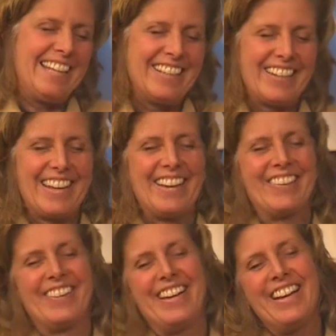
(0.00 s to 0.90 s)
Okay,
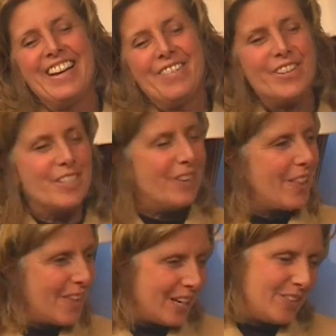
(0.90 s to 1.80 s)
great. First of all,
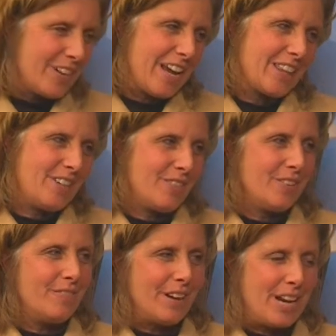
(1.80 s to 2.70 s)
thank you, Kathy, for
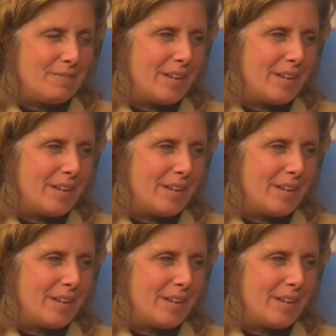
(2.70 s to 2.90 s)
inviting me.